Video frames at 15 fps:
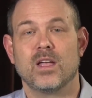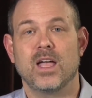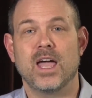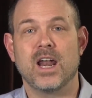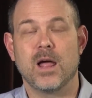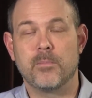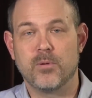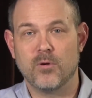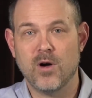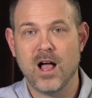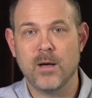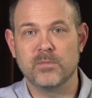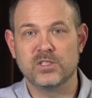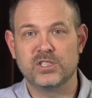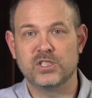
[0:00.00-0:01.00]
And I
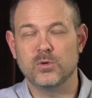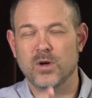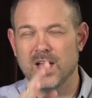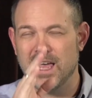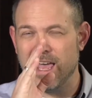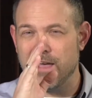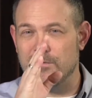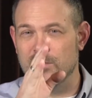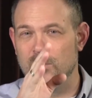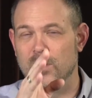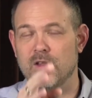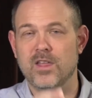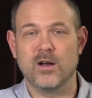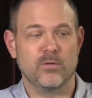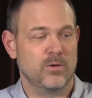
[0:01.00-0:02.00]
promise you,
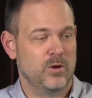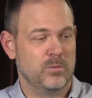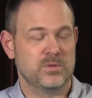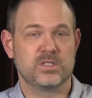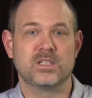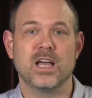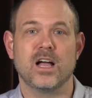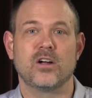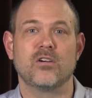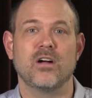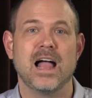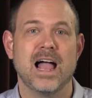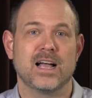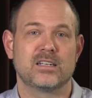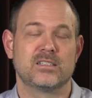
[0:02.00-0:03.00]
everyone in that room has got
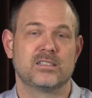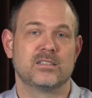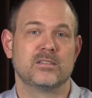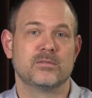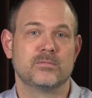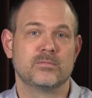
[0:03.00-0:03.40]
cracks.